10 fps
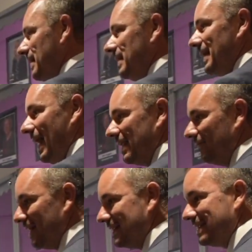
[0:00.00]
The head
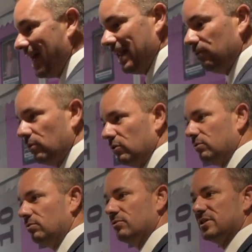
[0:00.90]
of year 10 will
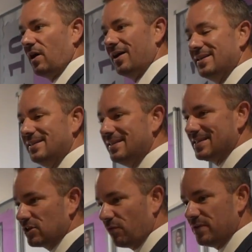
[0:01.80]
reside in
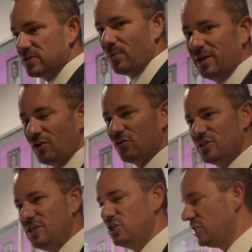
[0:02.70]
this office when not
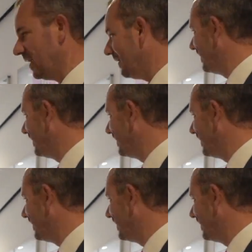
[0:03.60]
teaching.